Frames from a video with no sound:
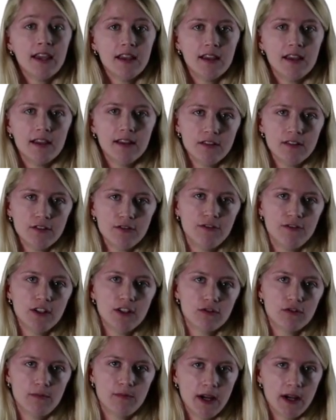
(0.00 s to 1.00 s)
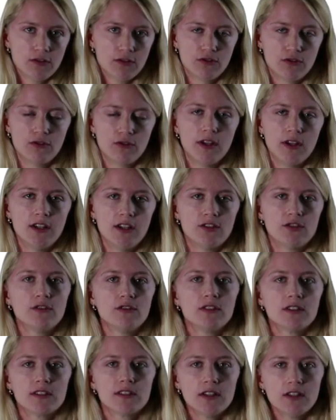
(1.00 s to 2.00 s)
In the field of
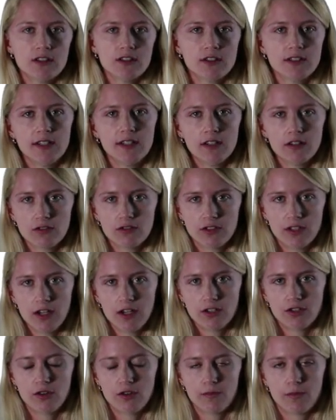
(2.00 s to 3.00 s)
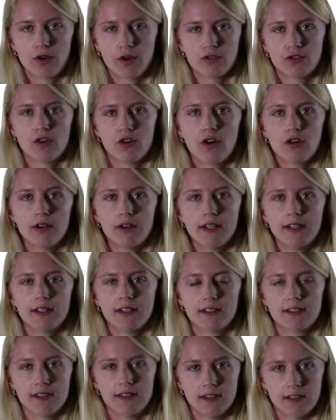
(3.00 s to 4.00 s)
microzonation, such a single-station approach already
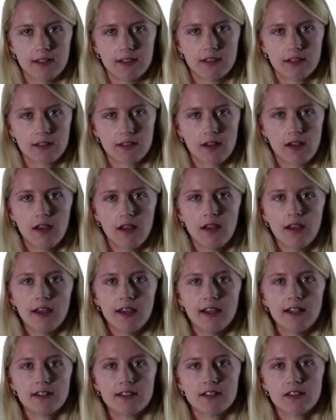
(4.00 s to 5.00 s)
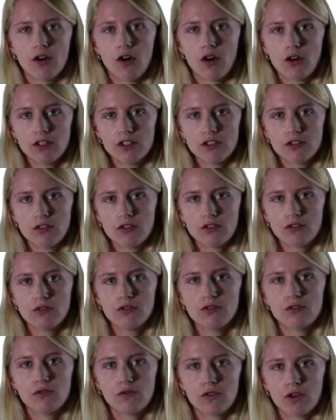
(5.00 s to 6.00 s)
exists. It's the horizontal
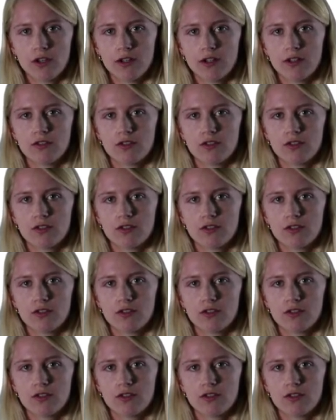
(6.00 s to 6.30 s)
to vertical